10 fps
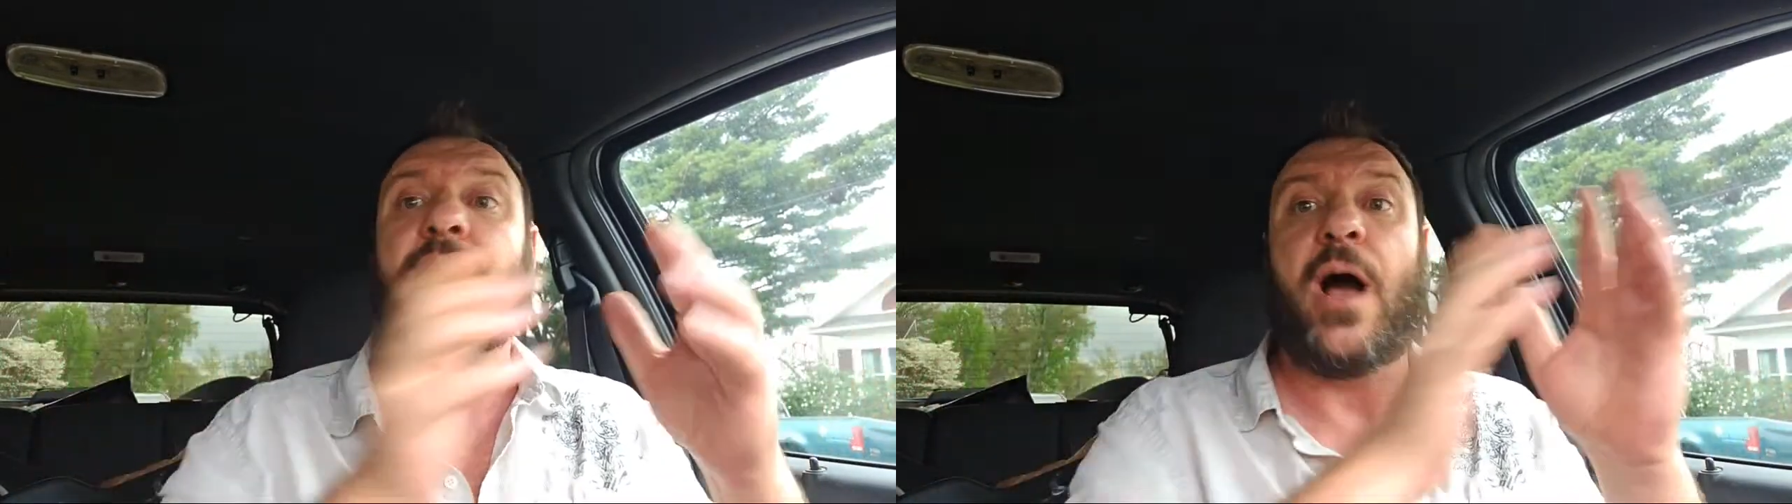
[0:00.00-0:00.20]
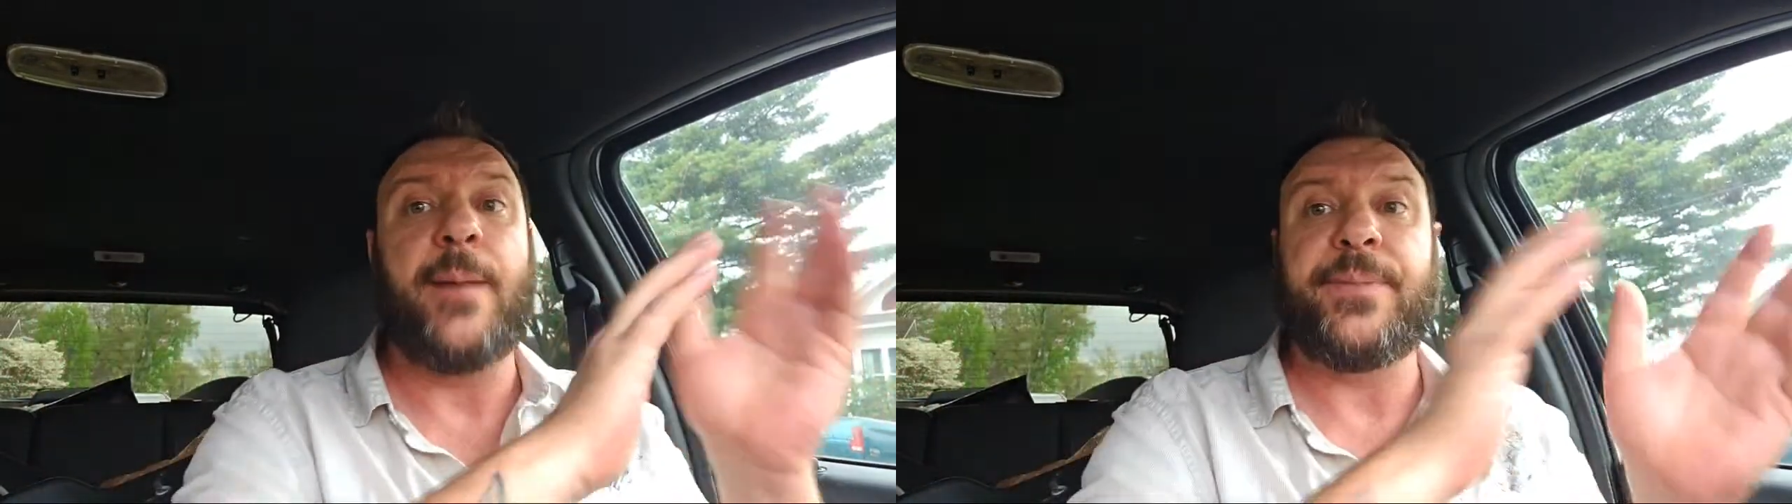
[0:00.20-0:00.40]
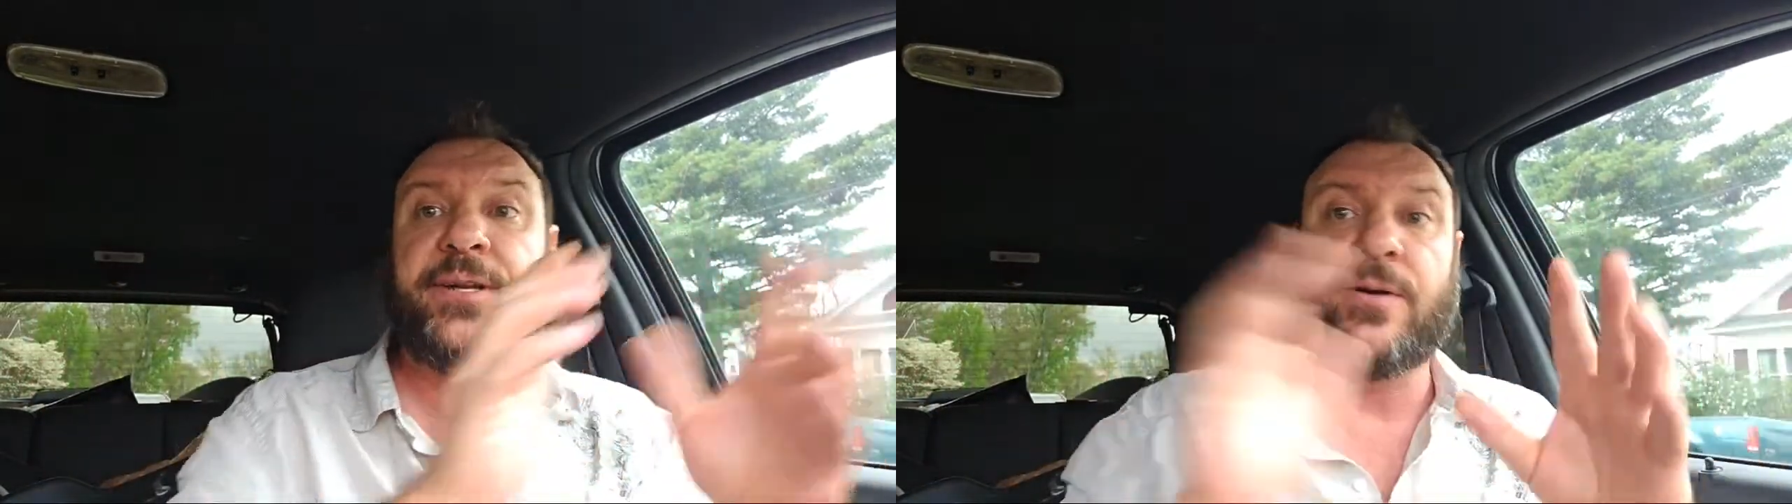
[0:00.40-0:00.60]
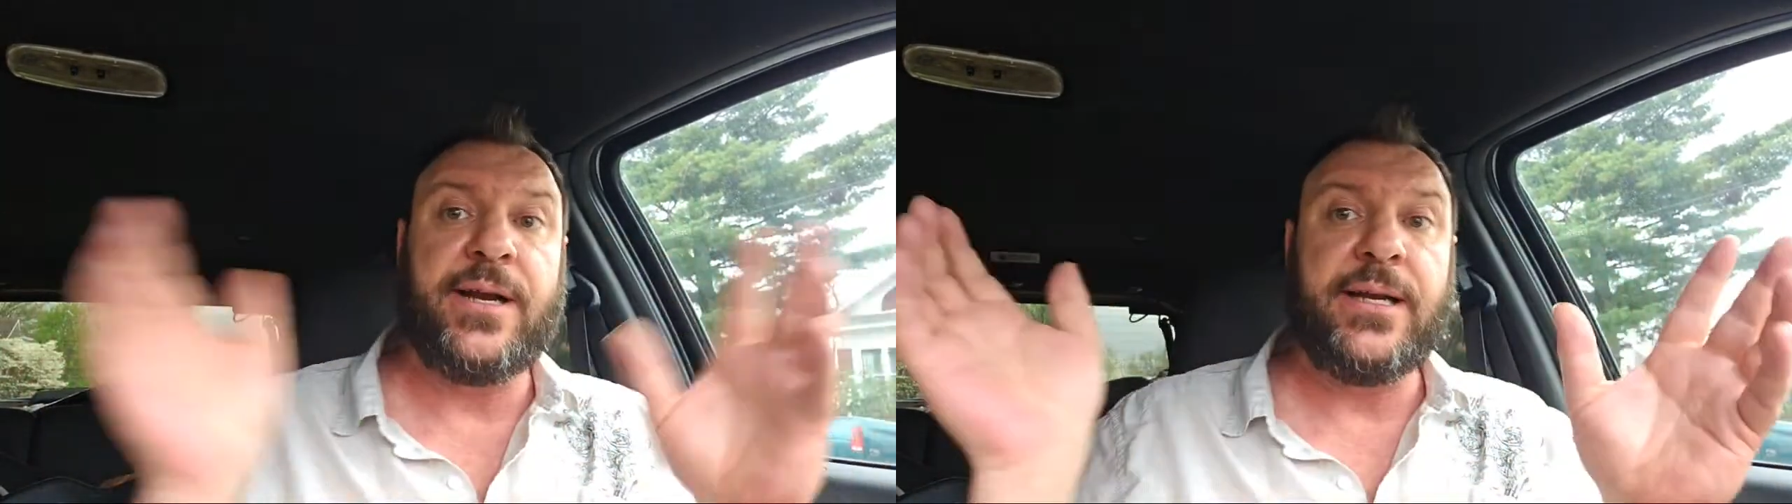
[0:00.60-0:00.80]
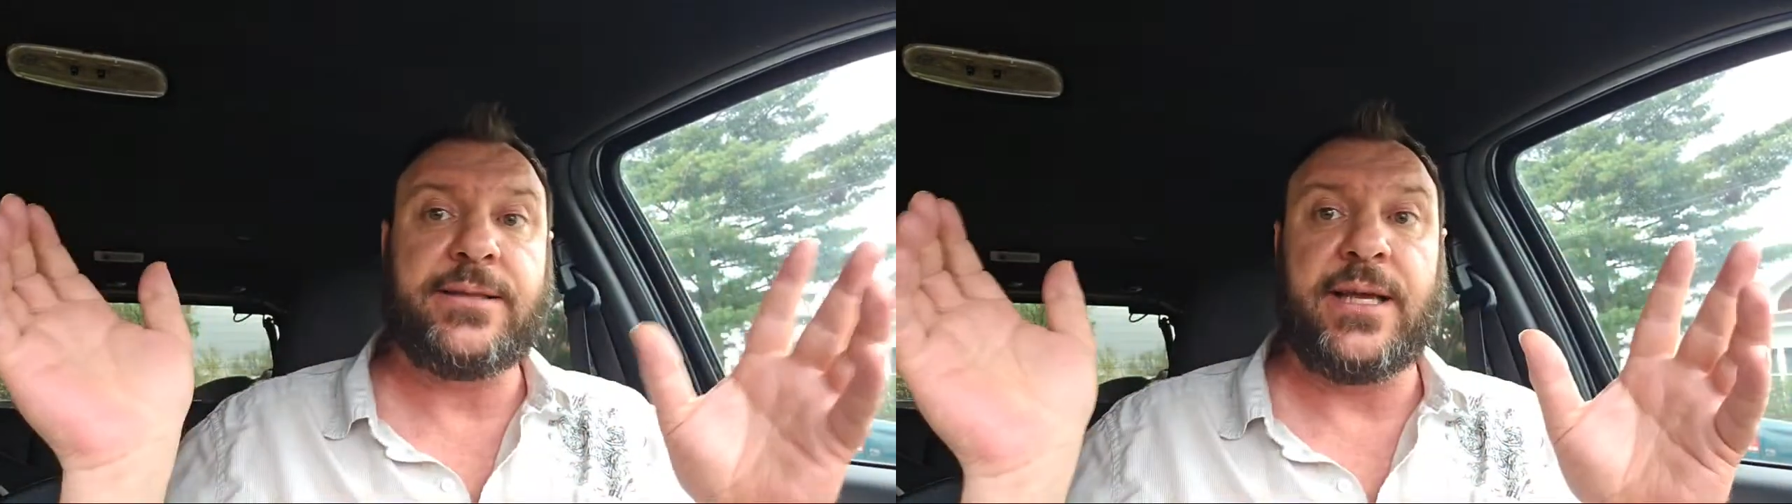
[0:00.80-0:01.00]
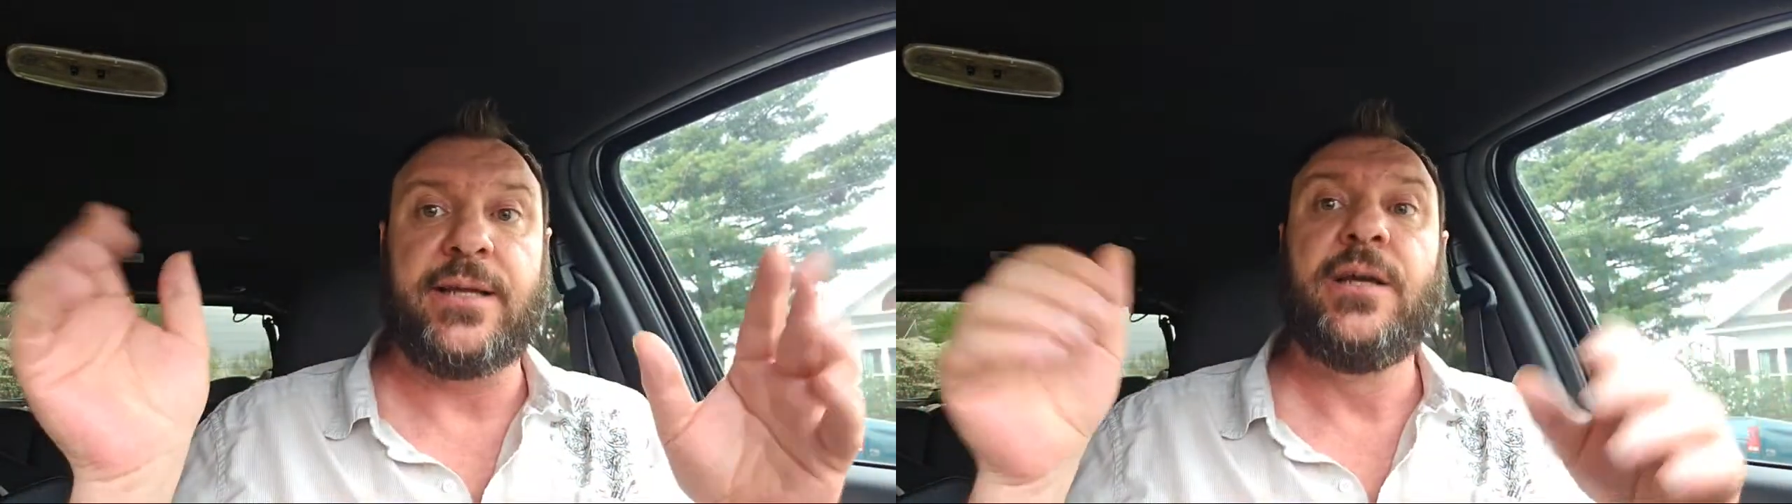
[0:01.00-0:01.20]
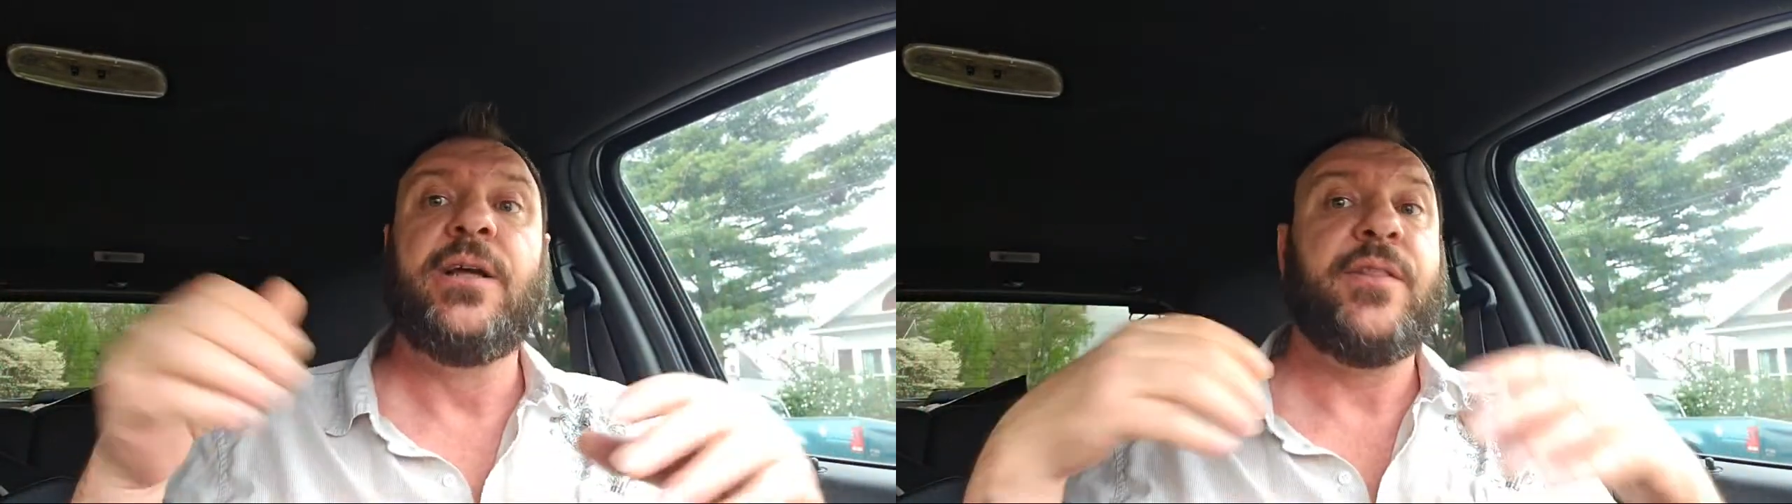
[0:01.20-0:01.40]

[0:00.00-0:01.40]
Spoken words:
copied or anything.